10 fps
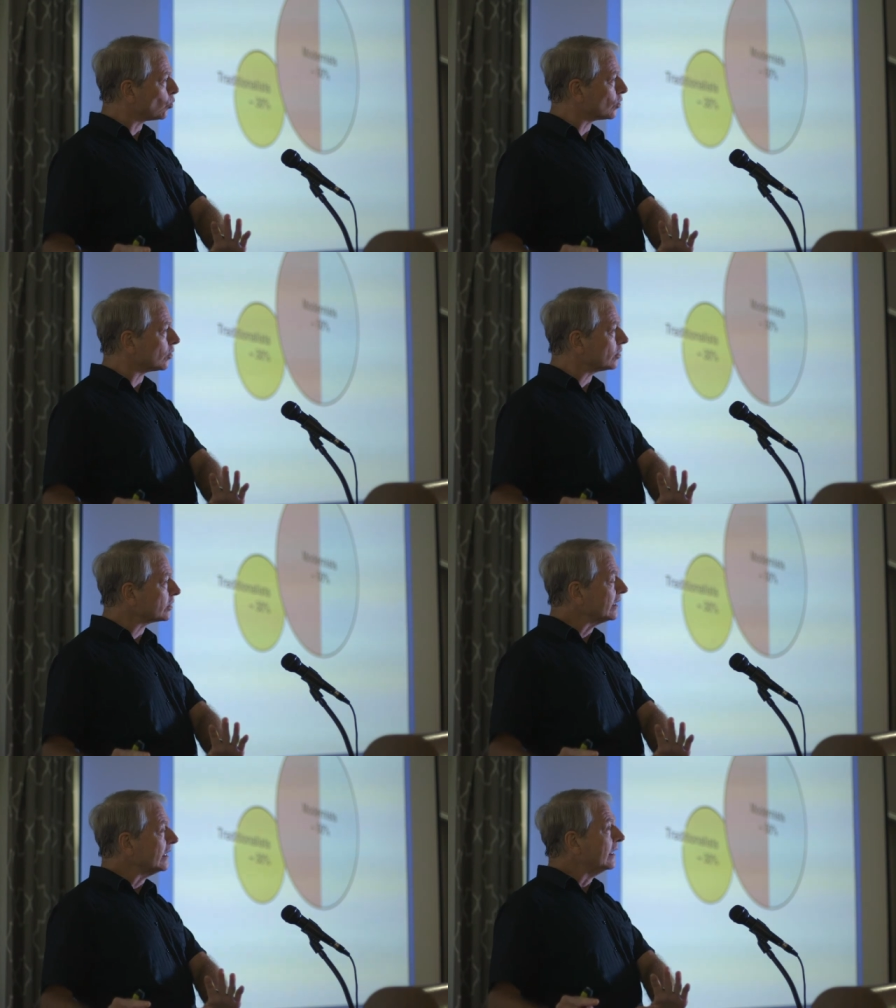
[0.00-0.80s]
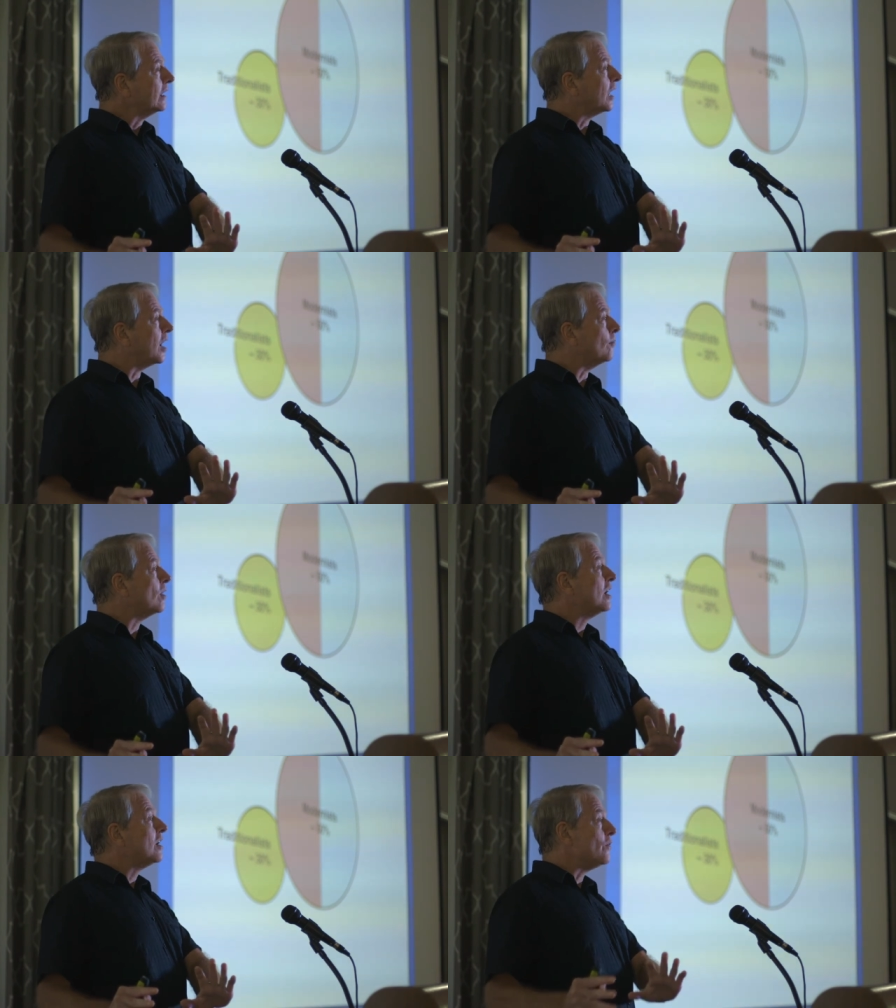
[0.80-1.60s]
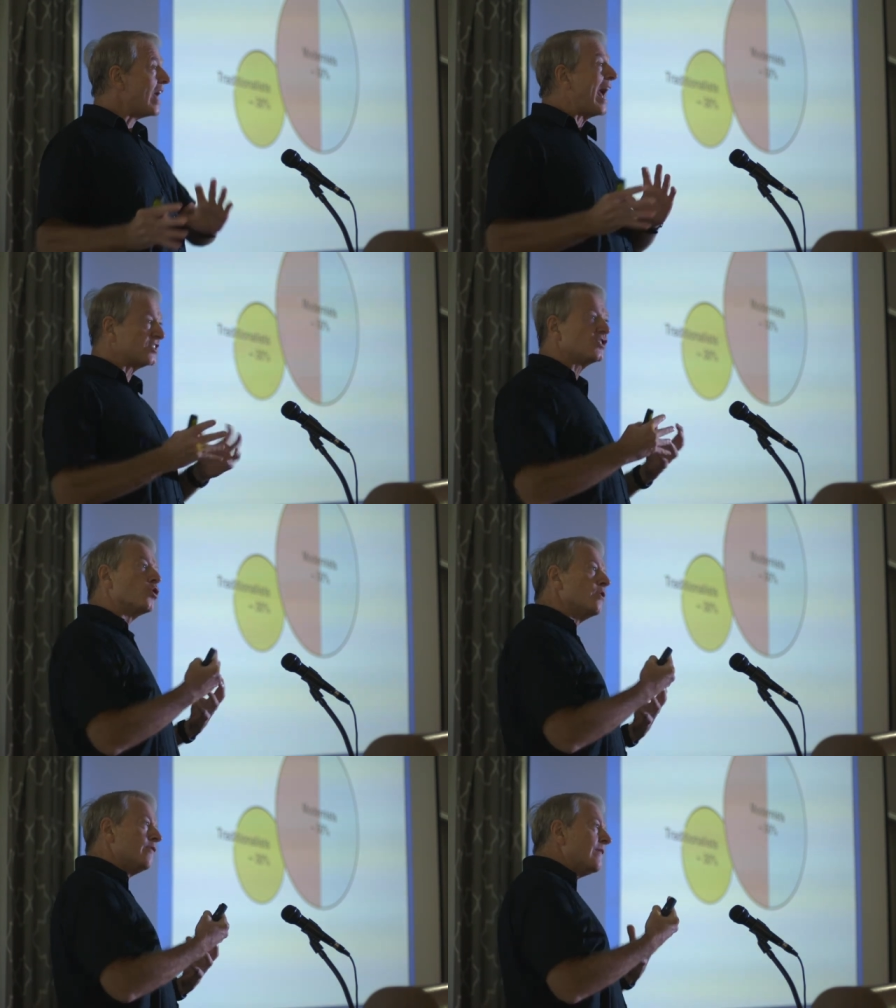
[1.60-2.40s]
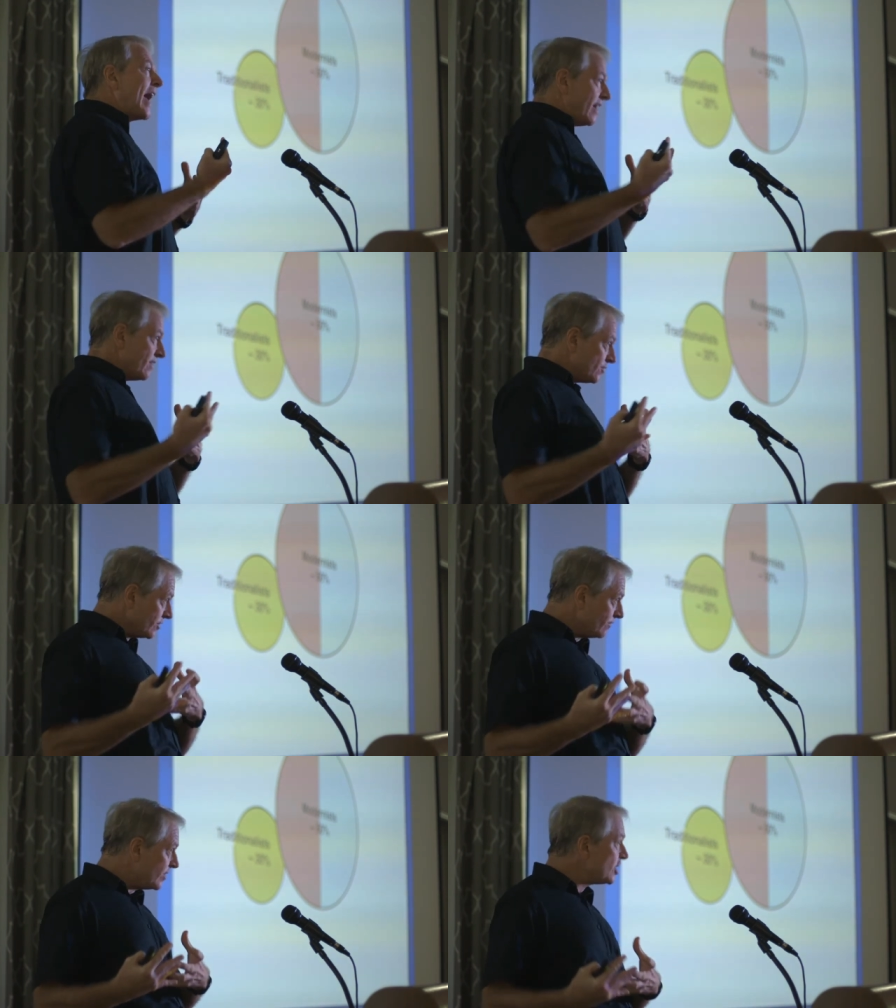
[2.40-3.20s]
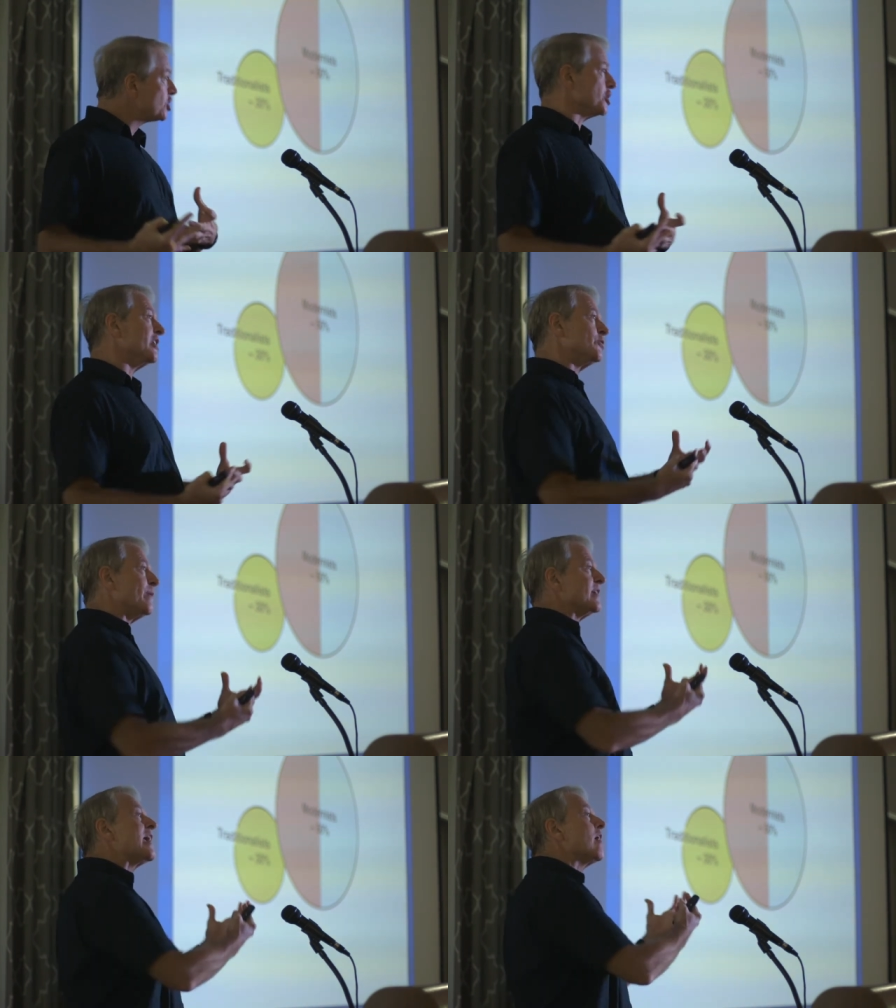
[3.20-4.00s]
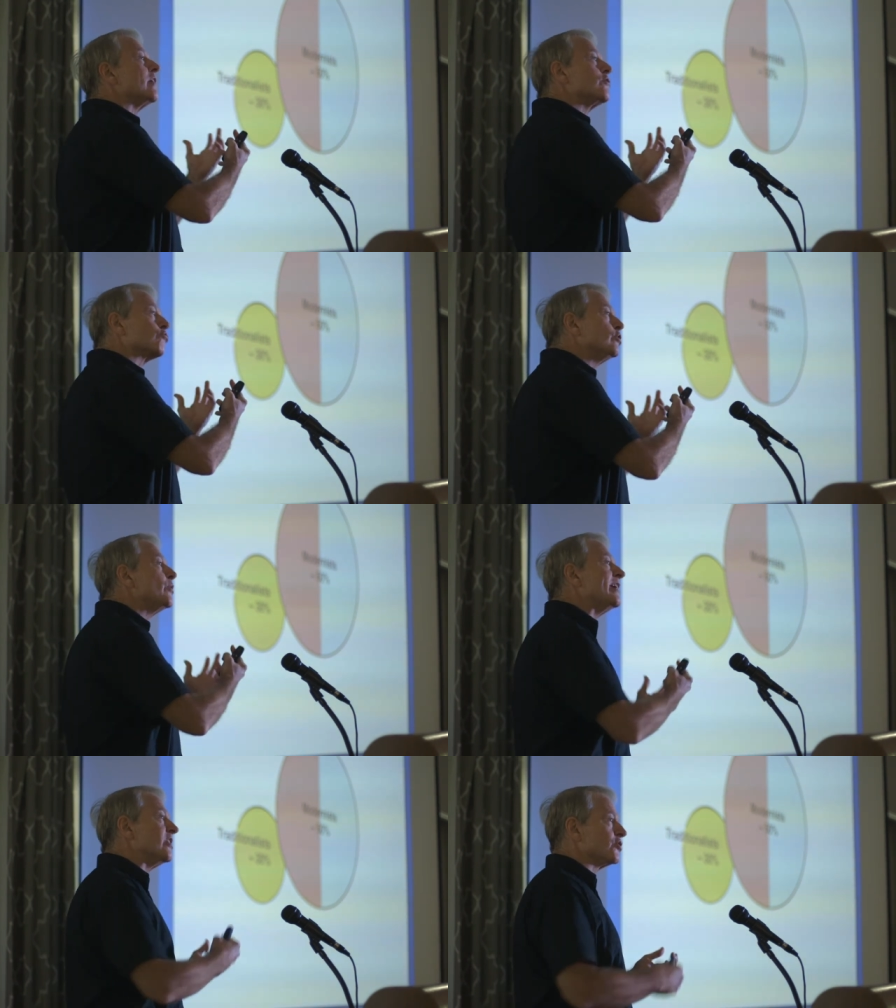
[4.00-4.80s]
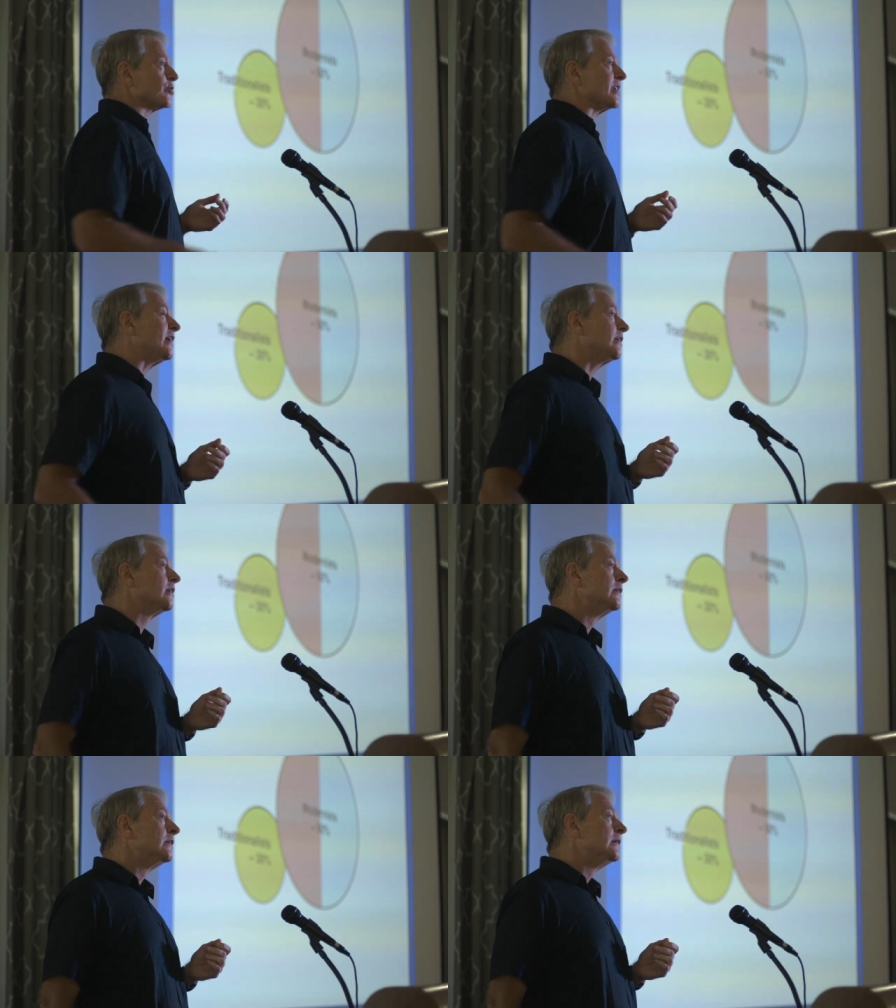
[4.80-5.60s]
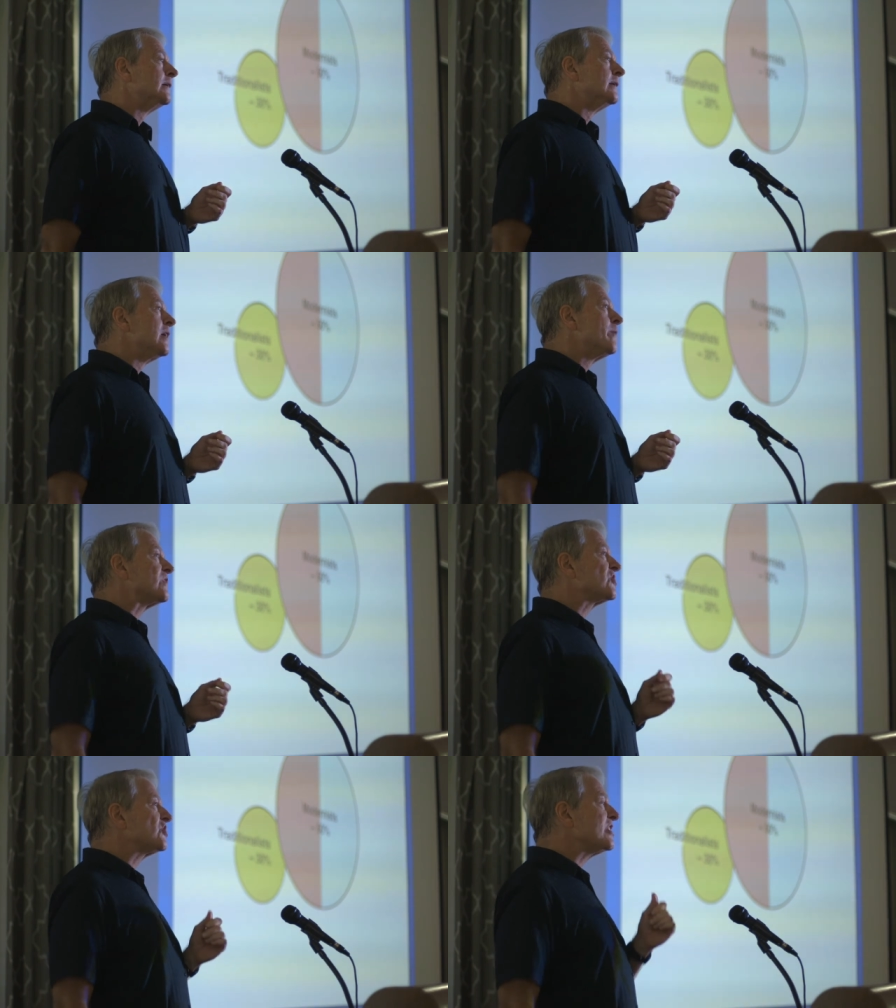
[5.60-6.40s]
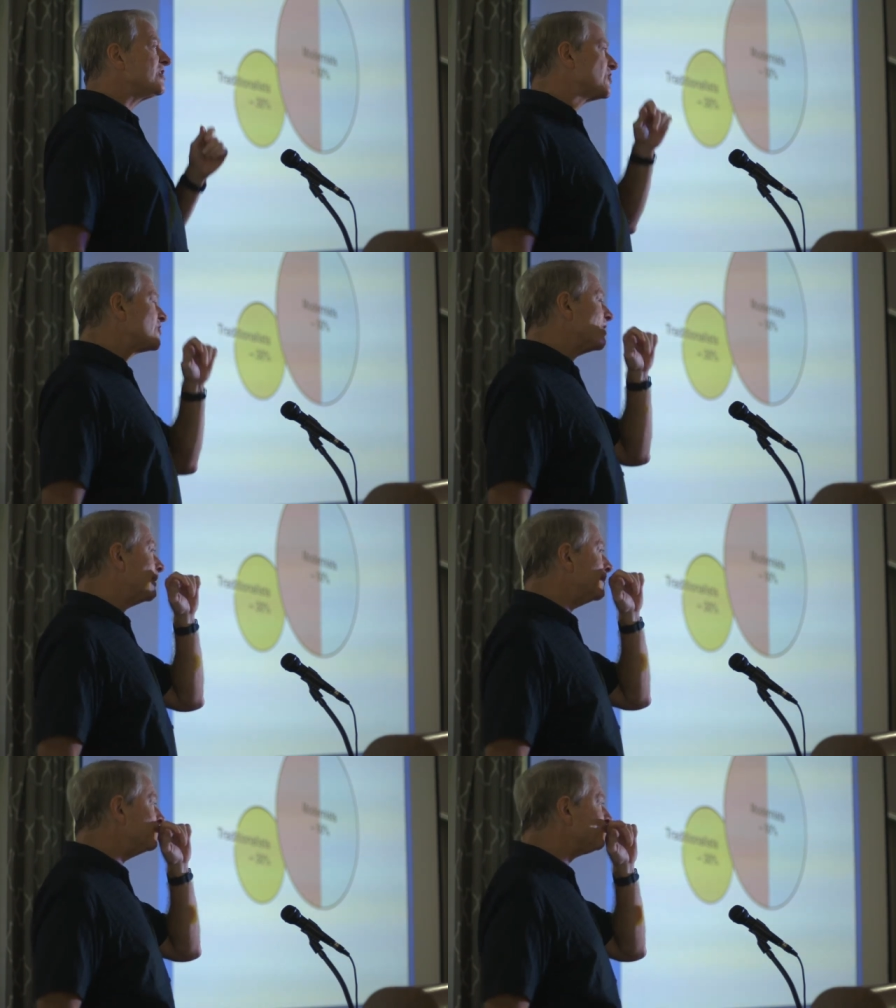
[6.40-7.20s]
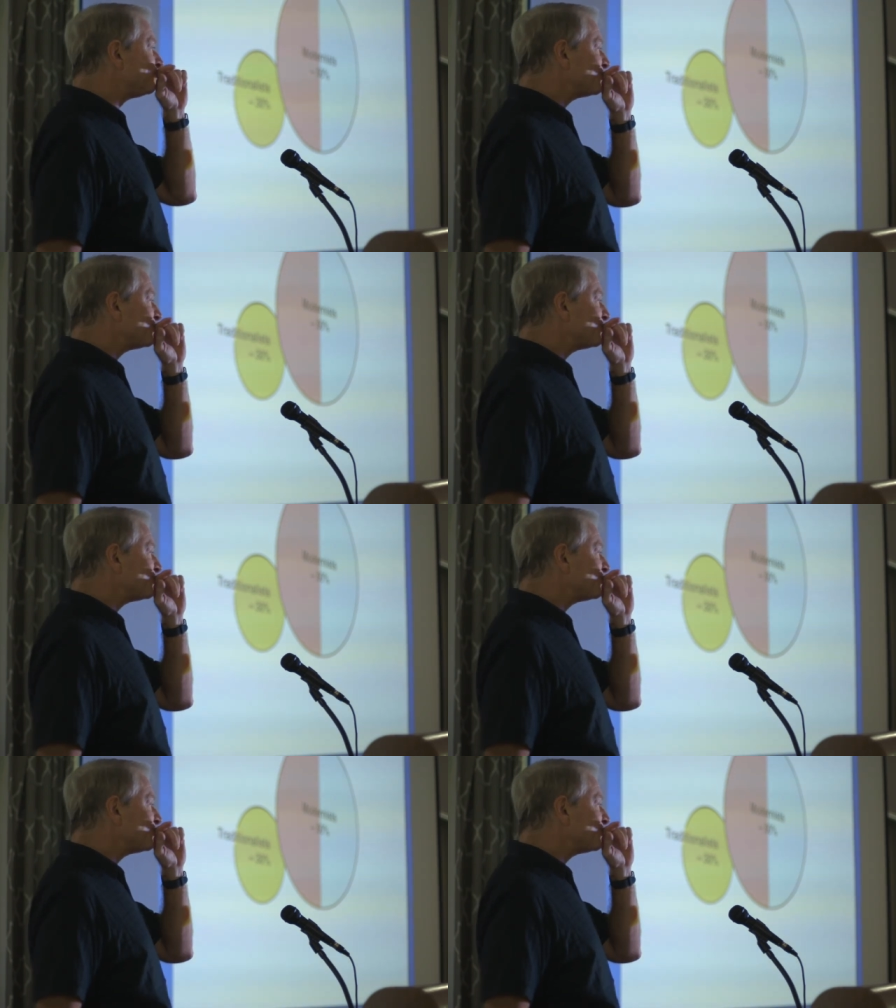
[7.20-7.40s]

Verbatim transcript: world, um, that's sort of that division has been carried through in history. But since, um,